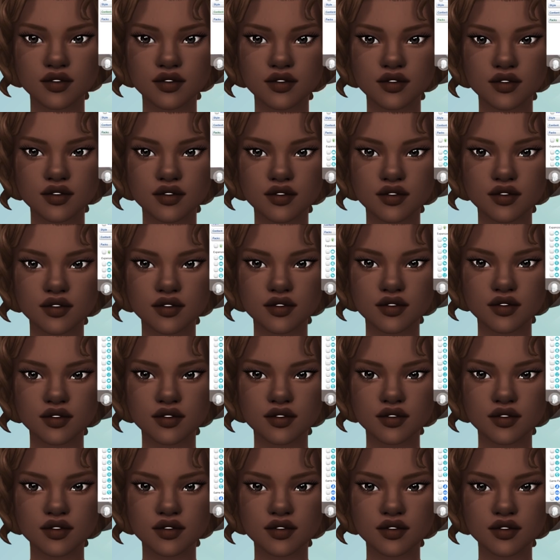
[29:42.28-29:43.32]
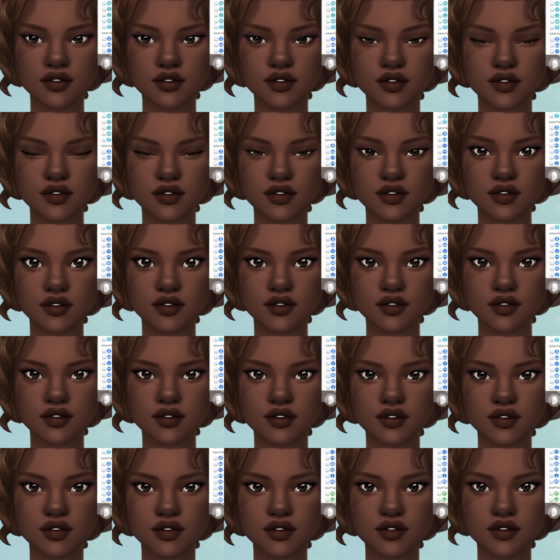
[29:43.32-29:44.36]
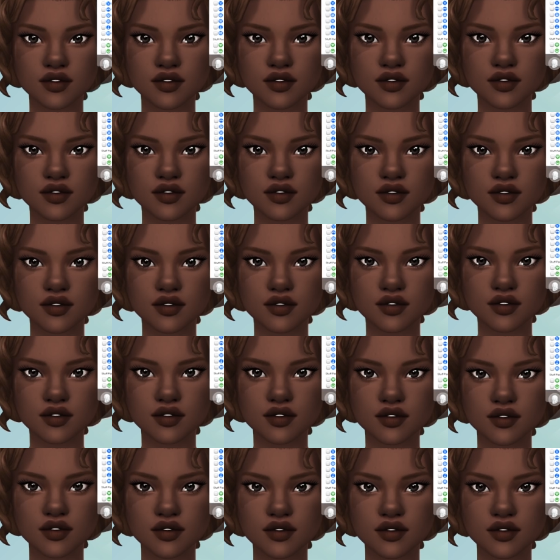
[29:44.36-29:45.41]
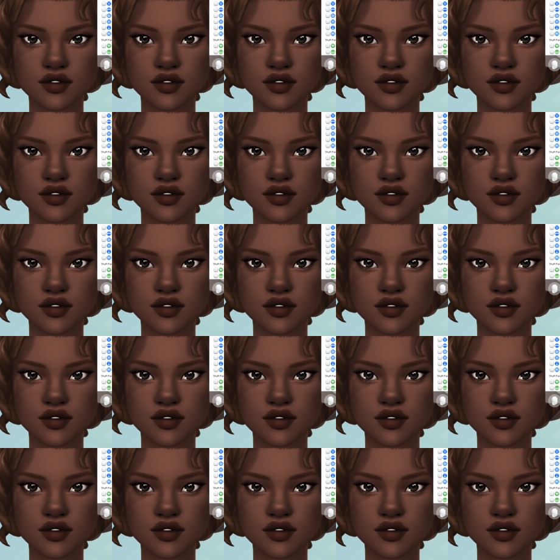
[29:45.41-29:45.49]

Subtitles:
No one is speaking in this clip.